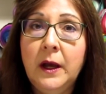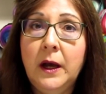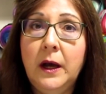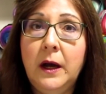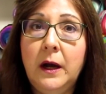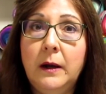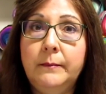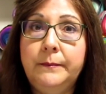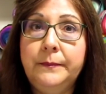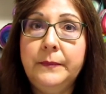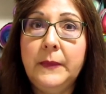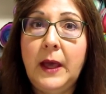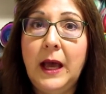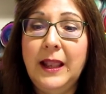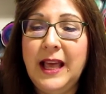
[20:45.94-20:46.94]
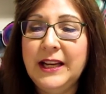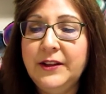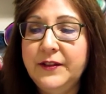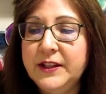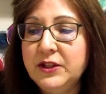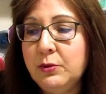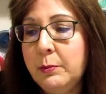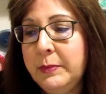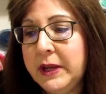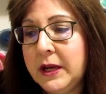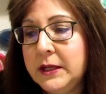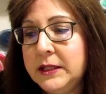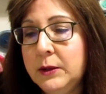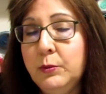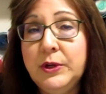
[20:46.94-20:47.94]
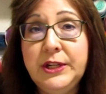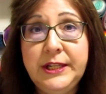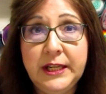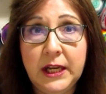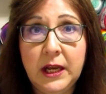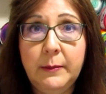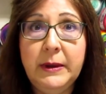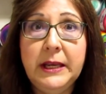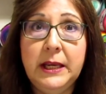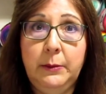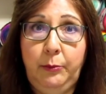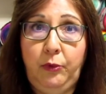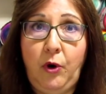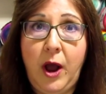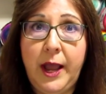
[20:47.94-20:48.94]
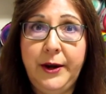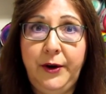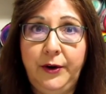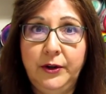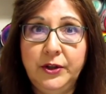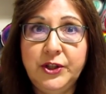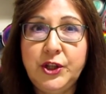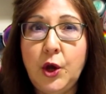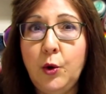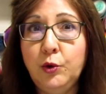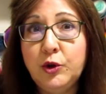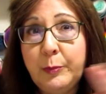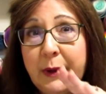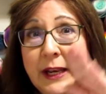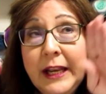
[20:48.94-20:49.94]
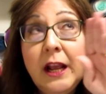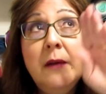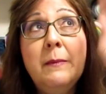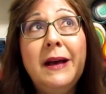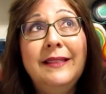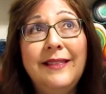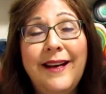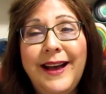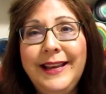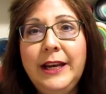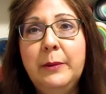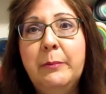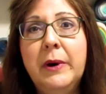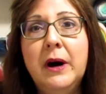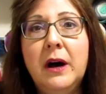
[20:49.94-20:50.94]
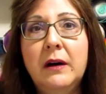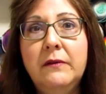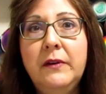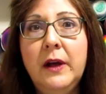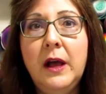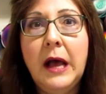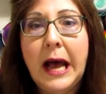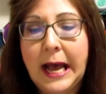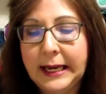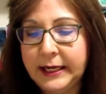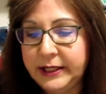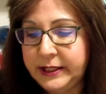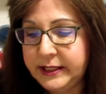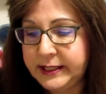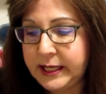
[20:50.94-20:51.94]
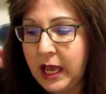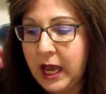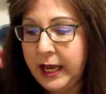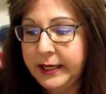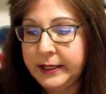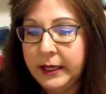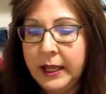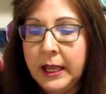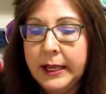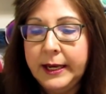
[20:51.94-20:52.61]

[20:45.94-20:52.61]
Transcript: I liked this one because it would dim and get brighter. So depending on my light above, I can decide.